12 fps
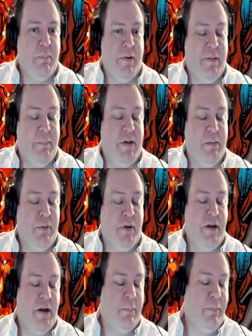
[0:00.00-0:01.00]
play, being
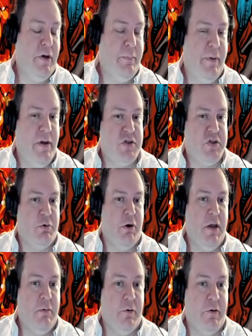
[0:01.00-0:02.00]
played on player placed
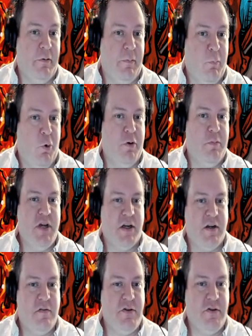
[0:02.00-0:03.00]
terrain where more
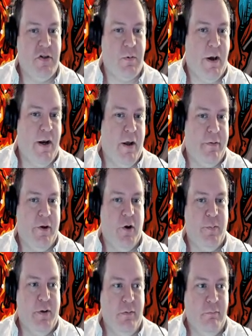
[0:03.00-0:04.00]
objectives are just wide out in the
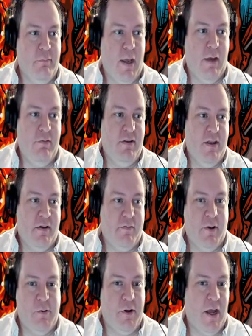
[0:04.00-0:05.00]
open, having that
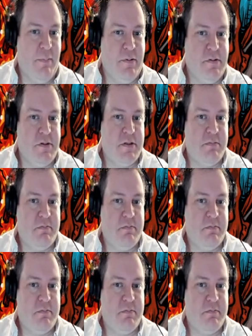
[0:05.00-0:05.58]
lone op is